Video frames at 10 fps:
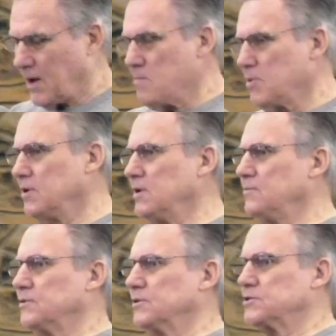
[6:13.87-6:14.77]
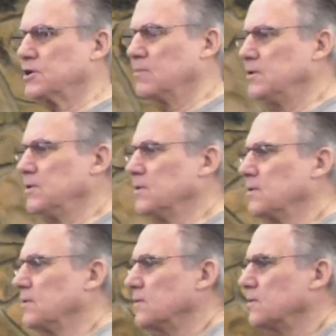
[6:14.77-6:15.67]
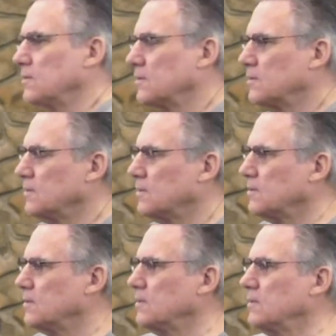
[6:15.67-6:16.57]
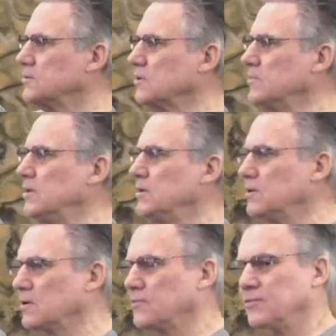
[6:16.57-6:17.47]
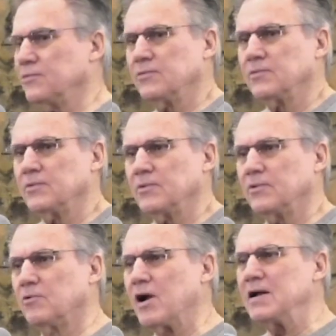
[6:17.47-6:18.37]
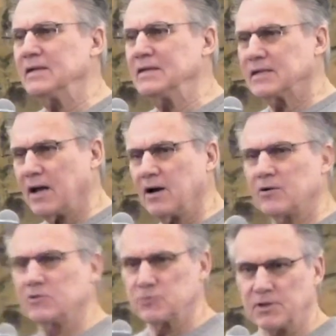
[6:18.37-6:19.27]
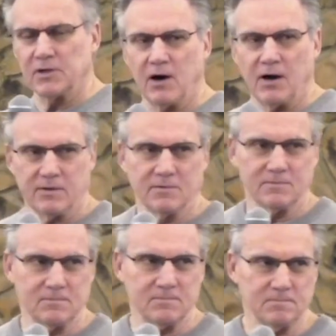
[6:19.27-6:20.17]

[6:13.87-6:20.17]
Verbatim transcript: I believe that this coming year is going to be a year of great encounters with God.